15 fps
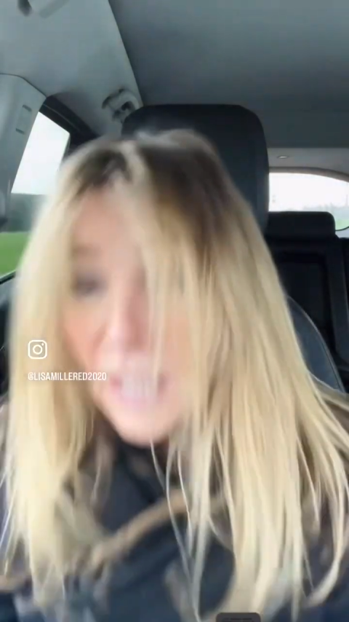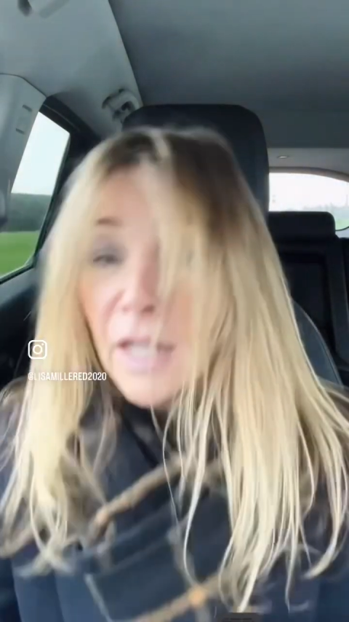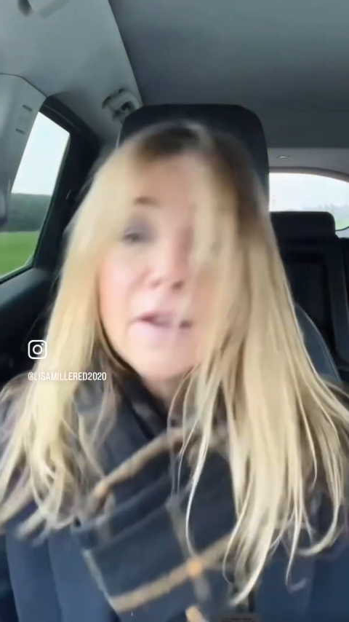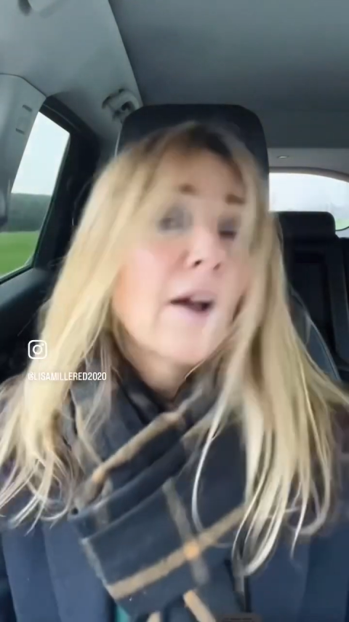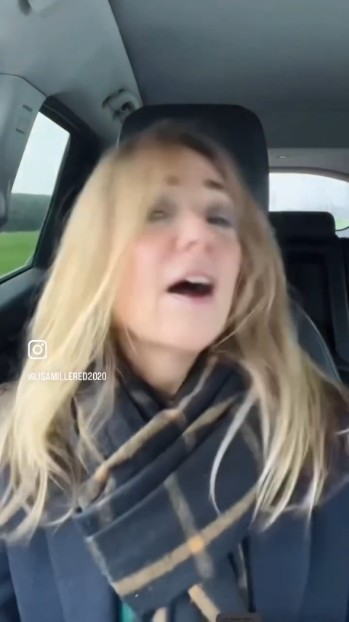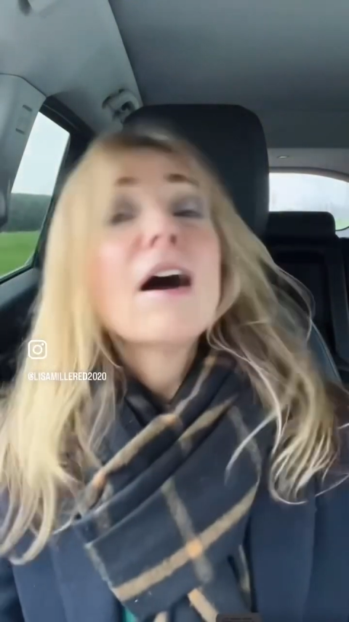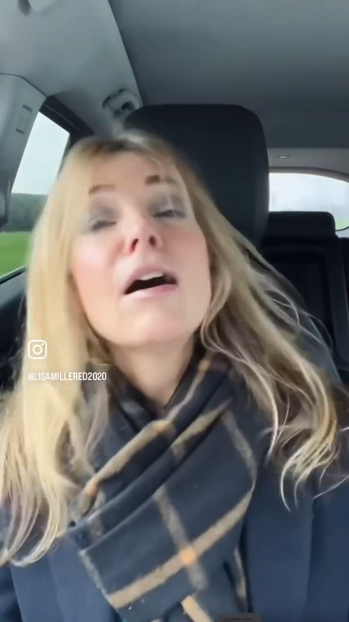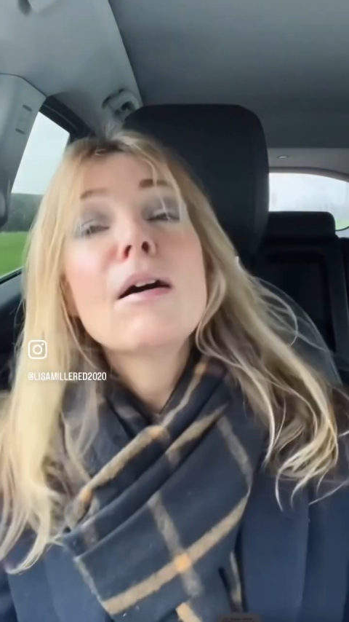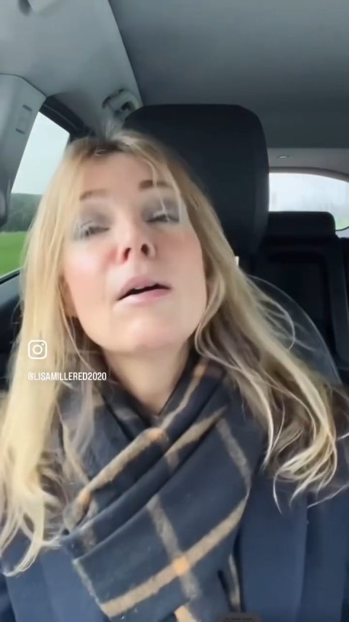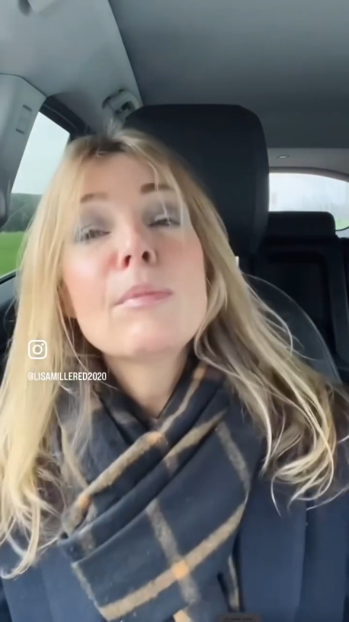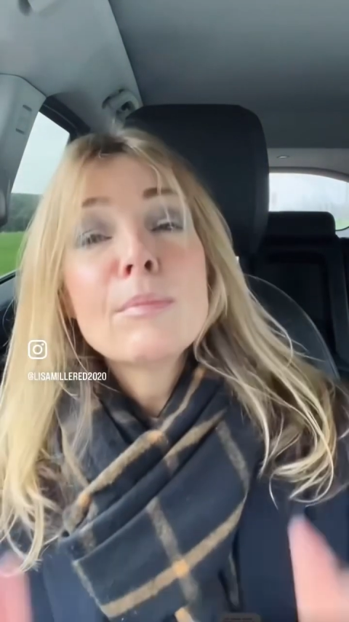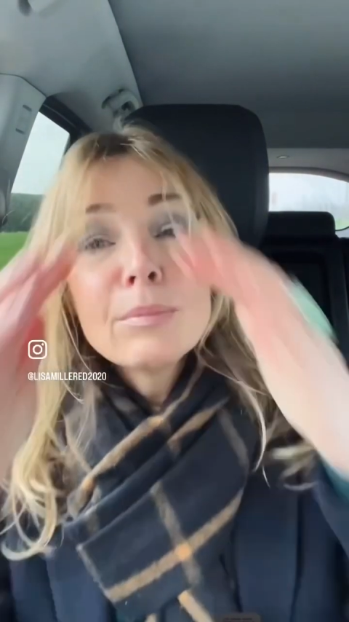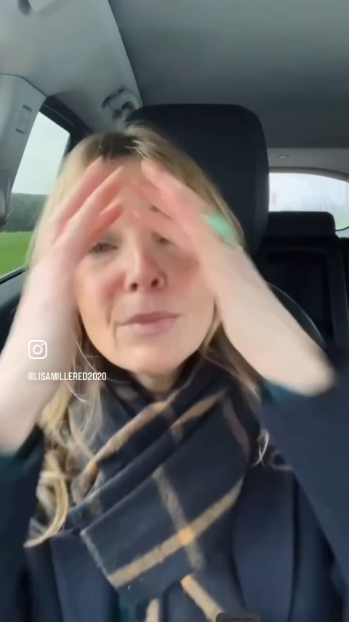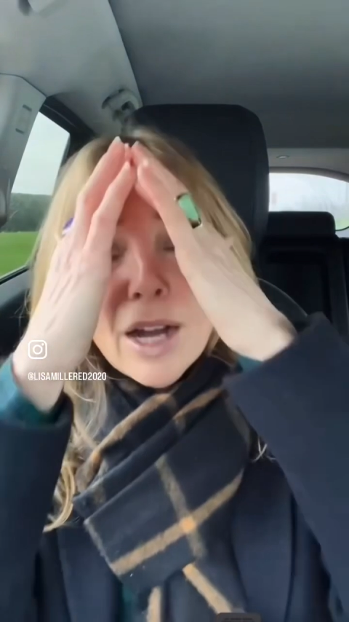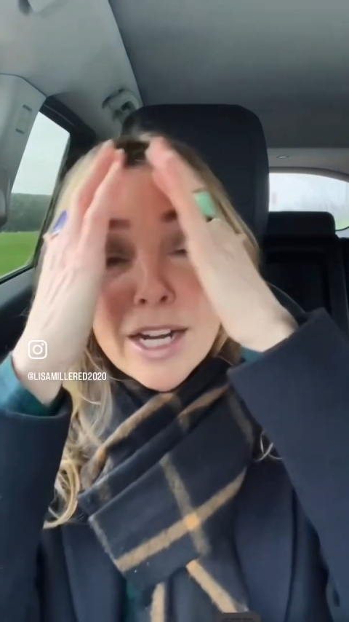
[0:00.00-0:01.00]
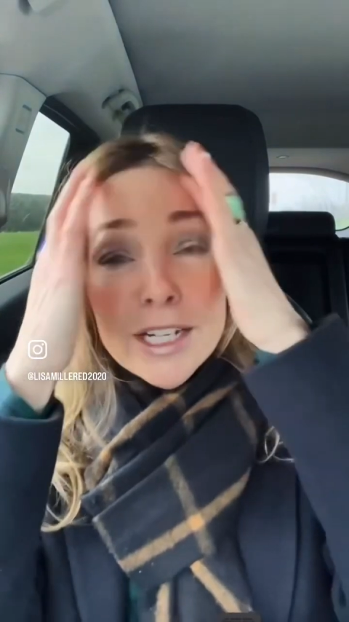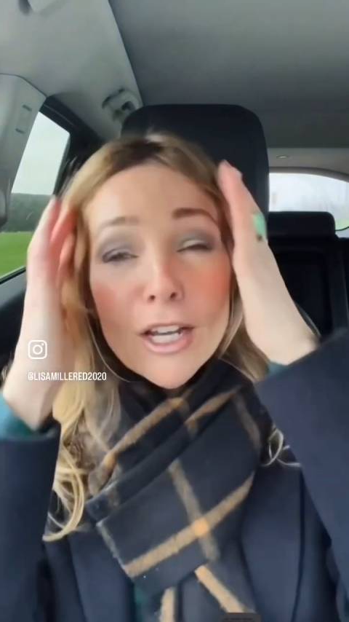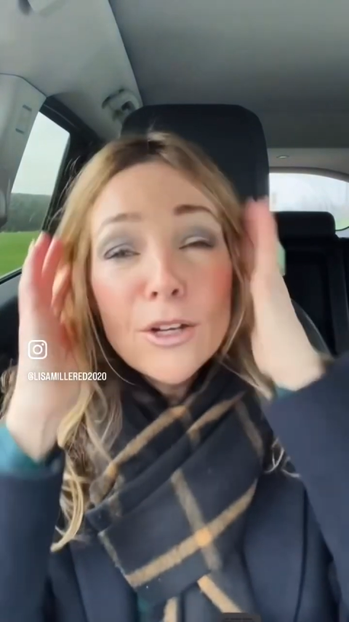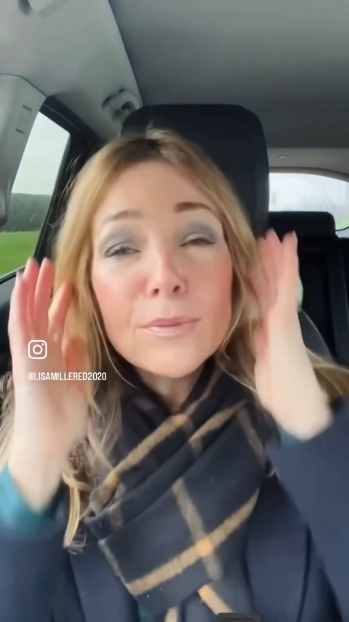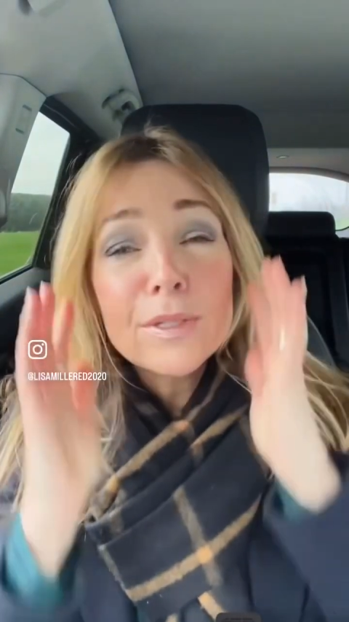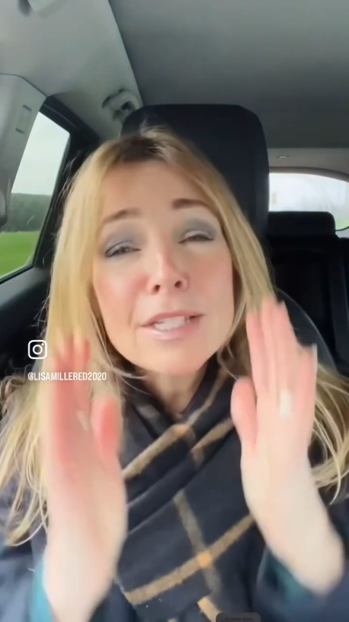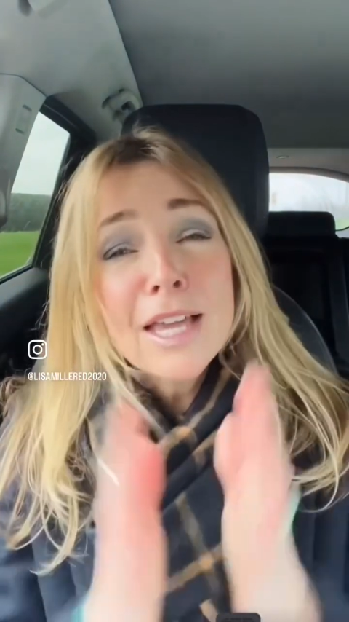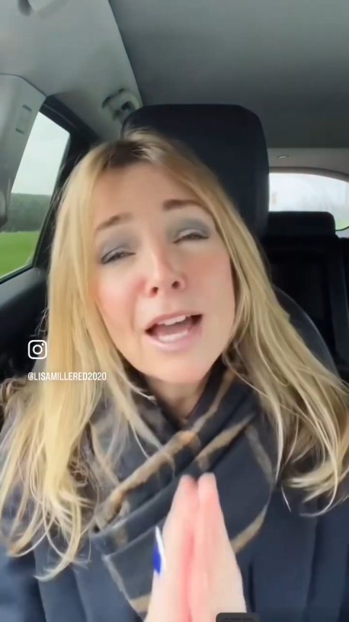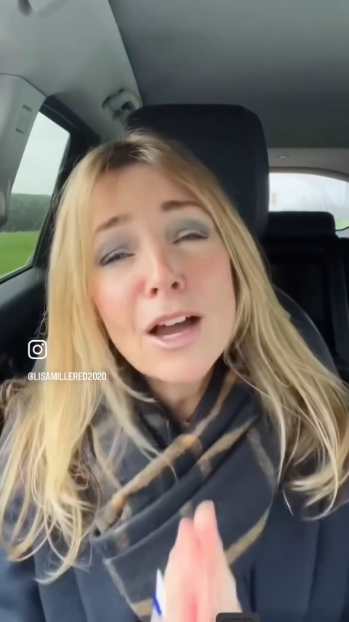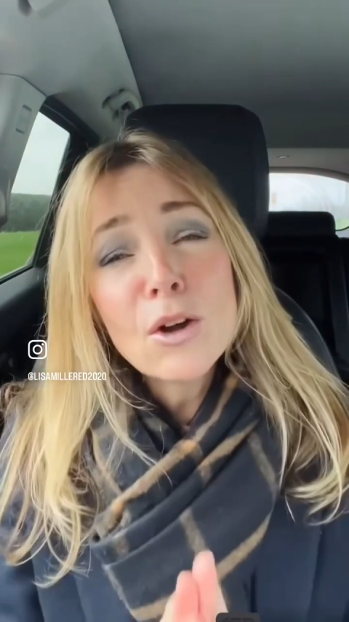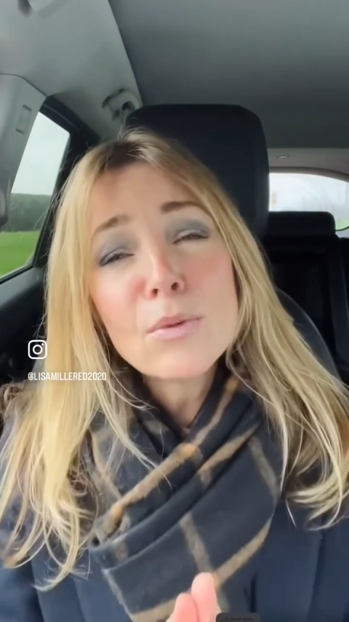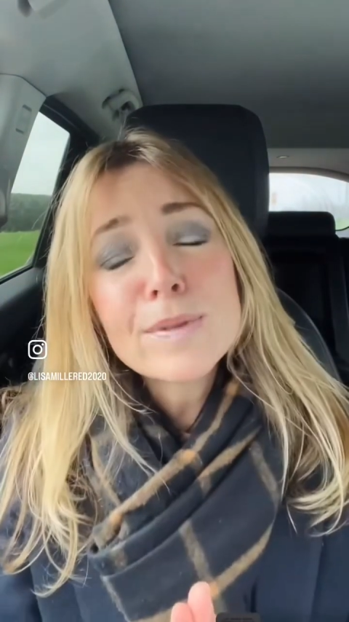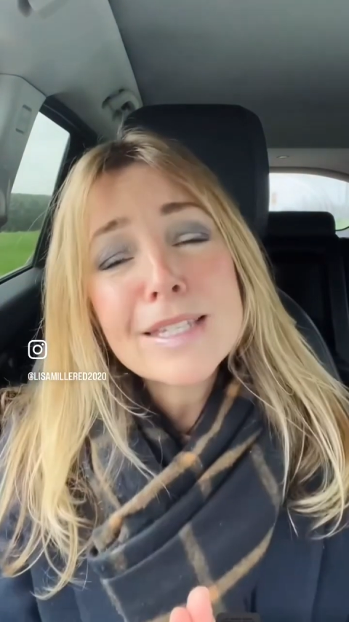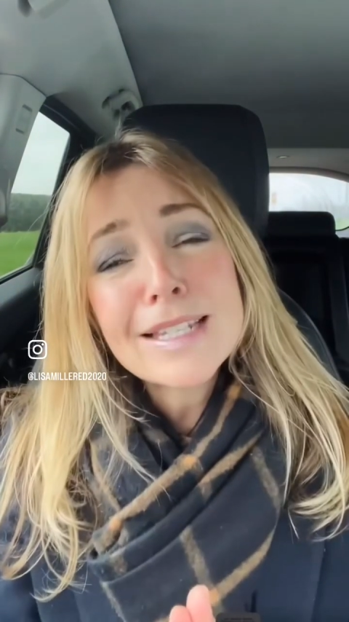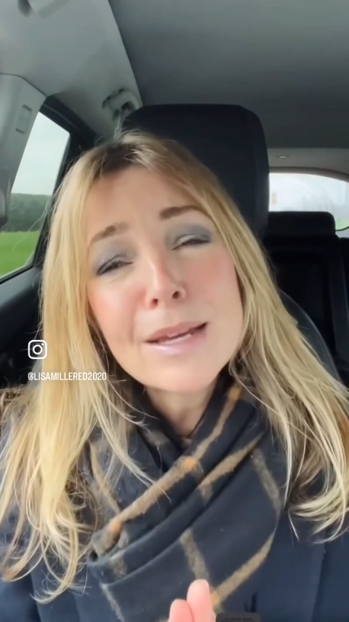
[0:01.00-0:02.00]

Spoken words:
I hope this helps.